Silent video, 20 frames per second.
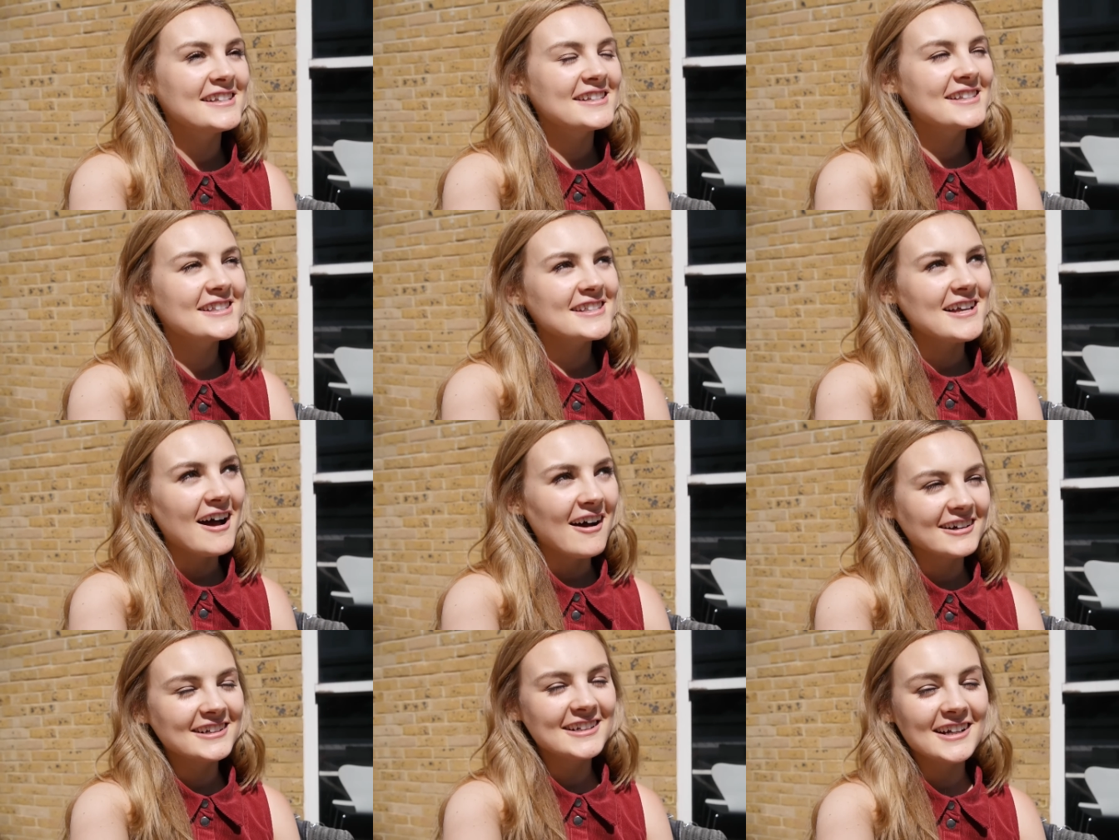It's
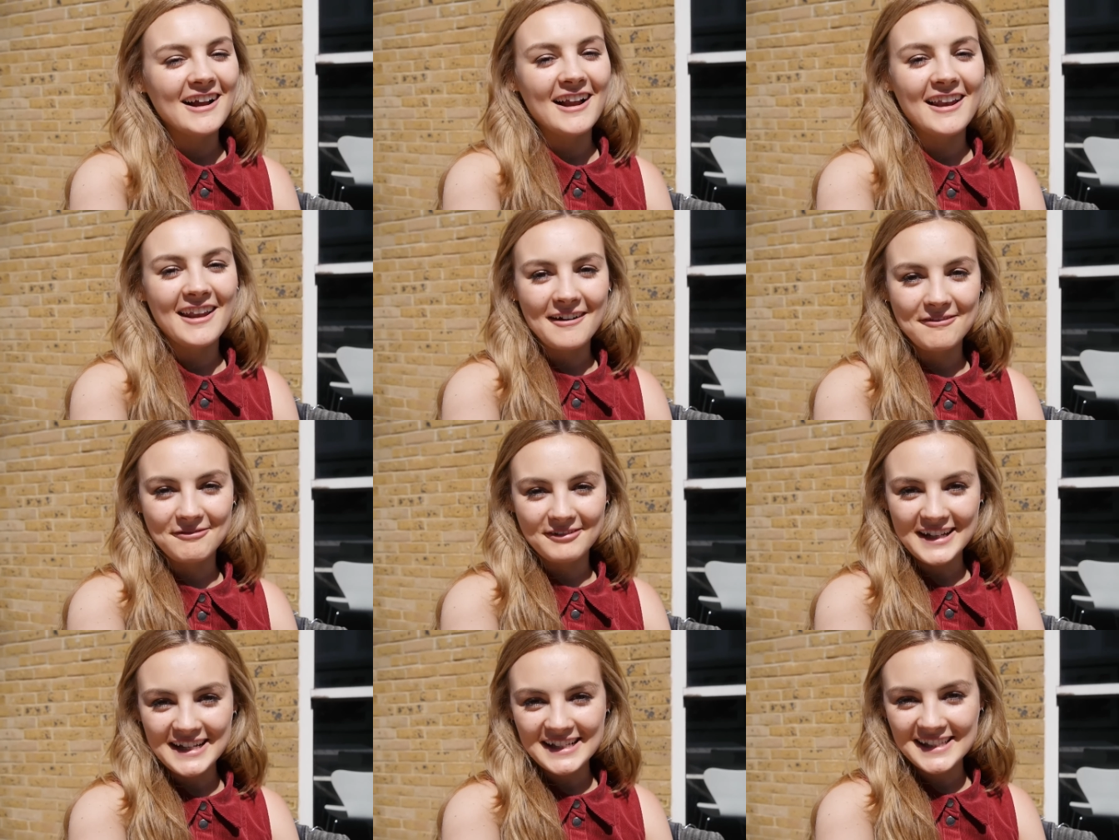such a
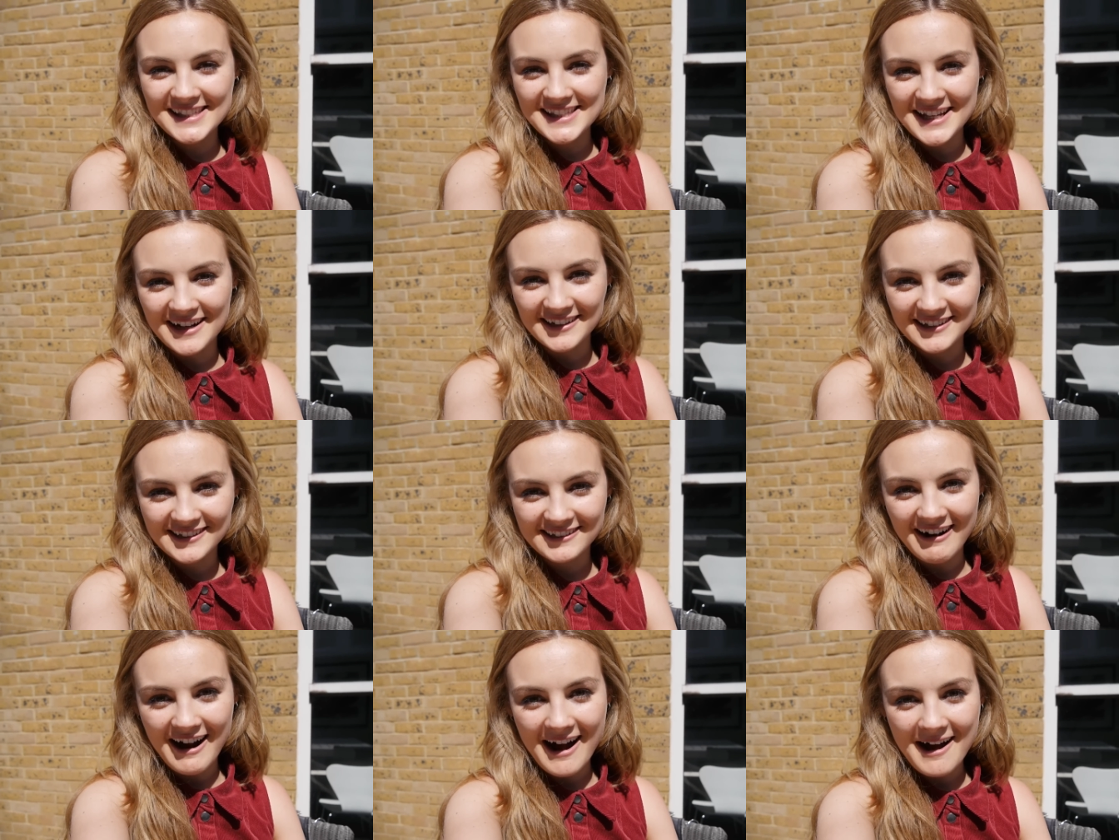lovely
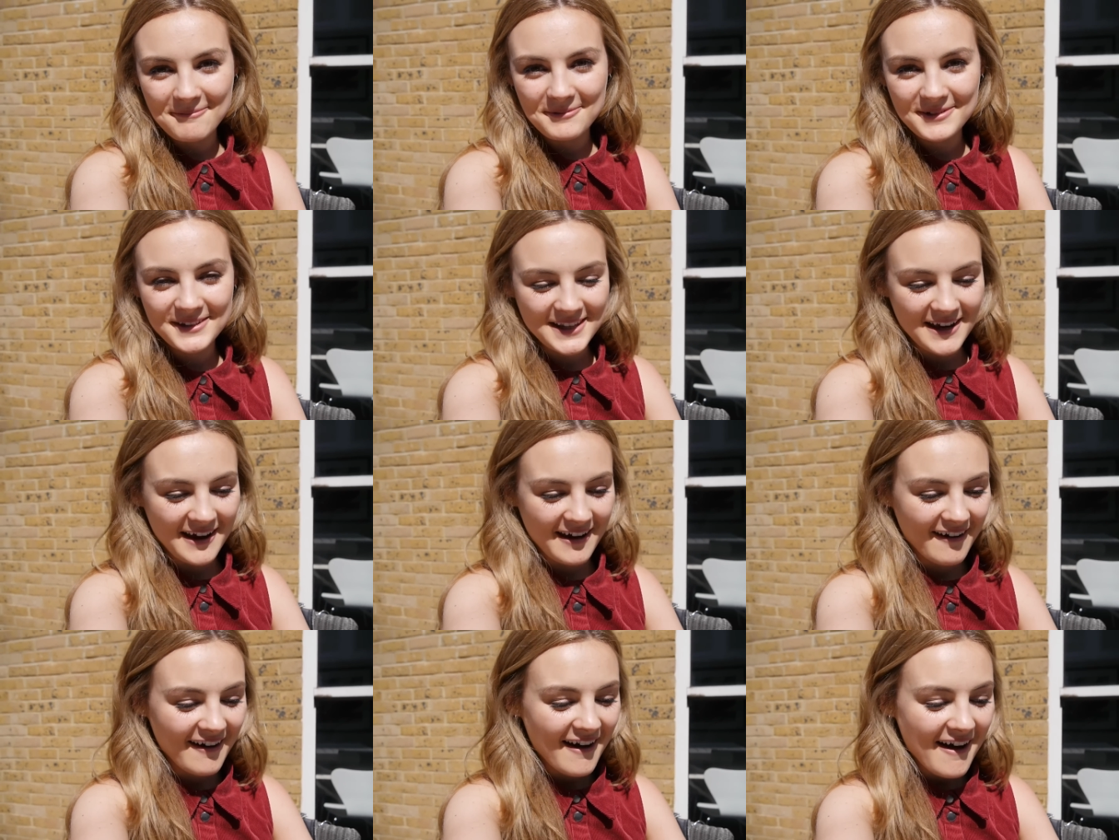sun trap,
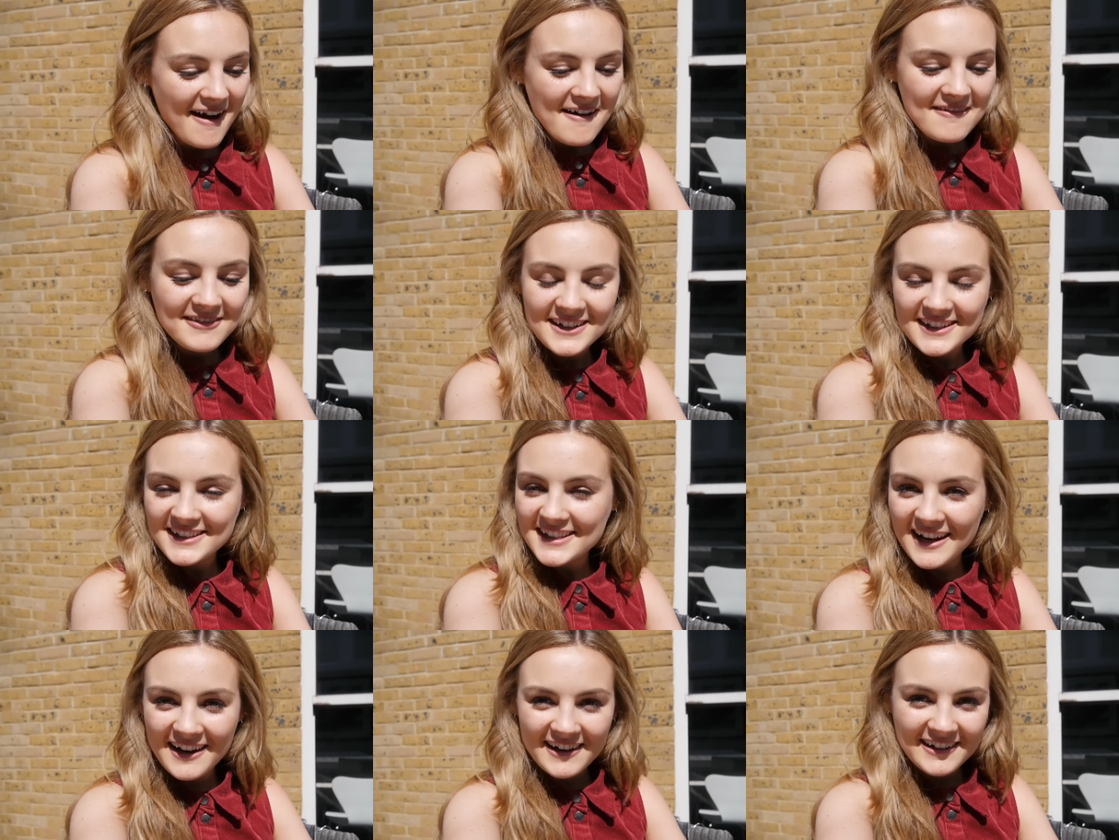so I'm
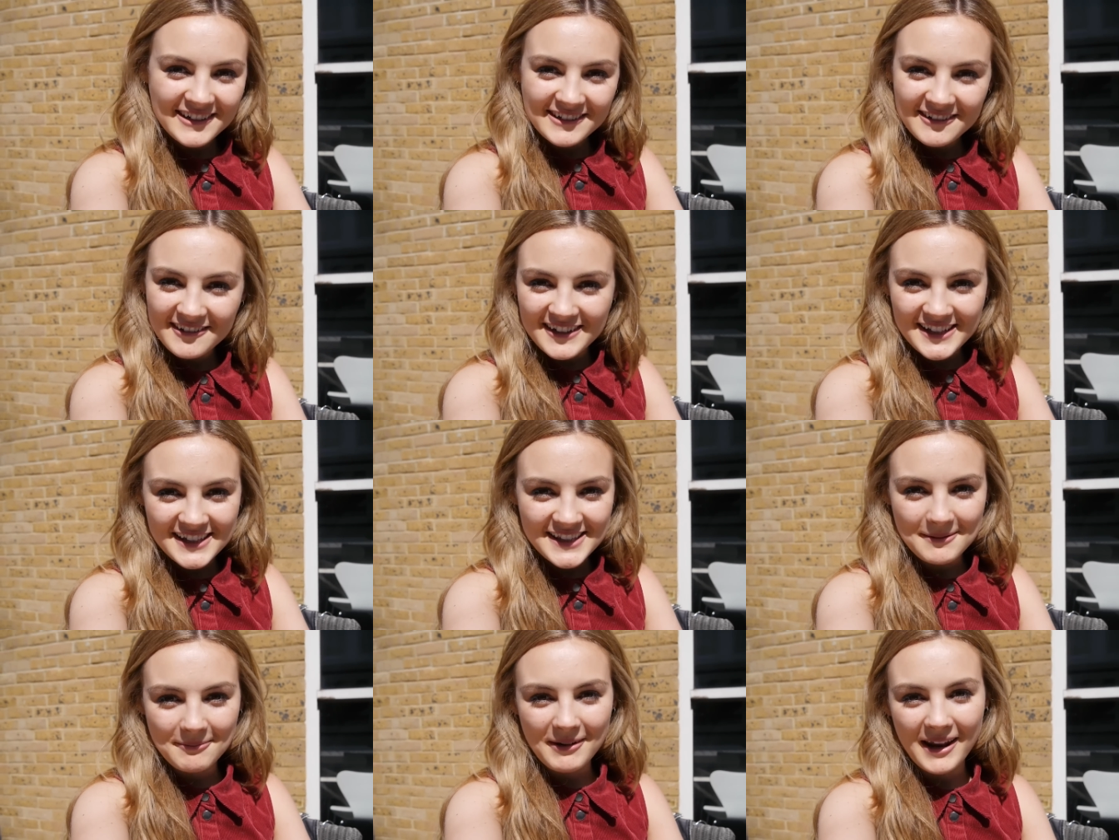just going to
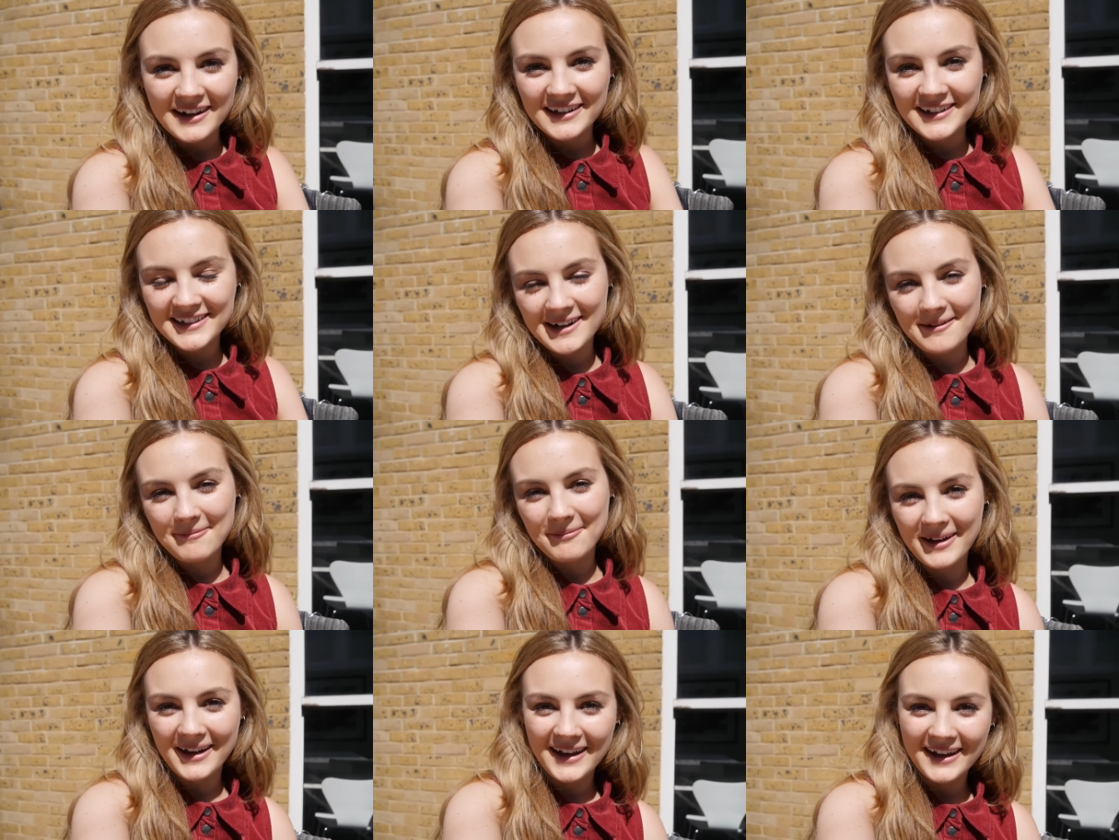enjoy some lunch
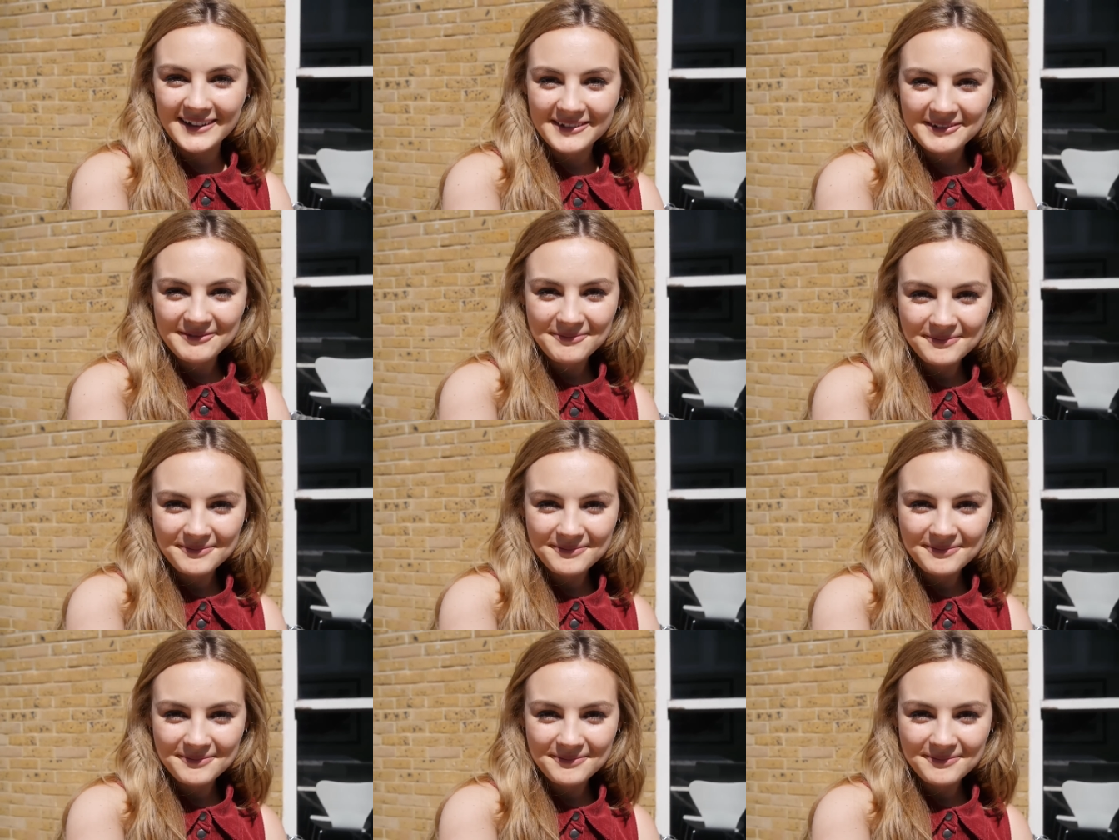up here.